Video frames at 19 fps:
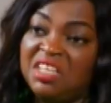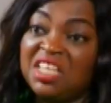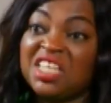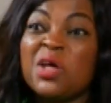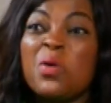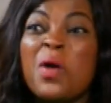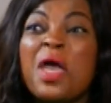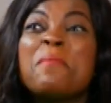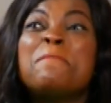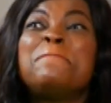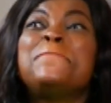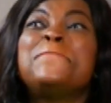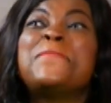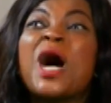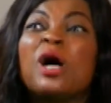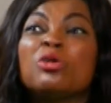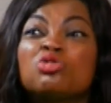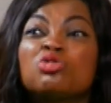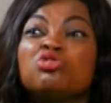They were
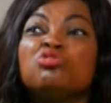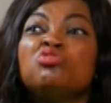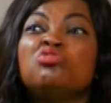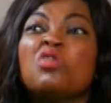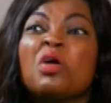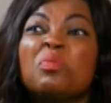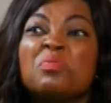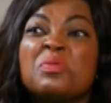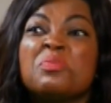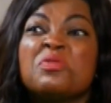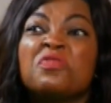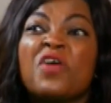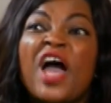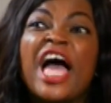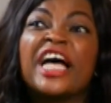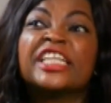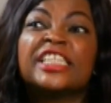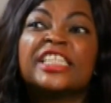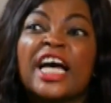about to rob me before
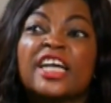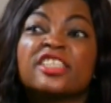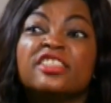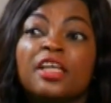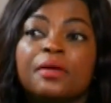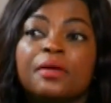I attacked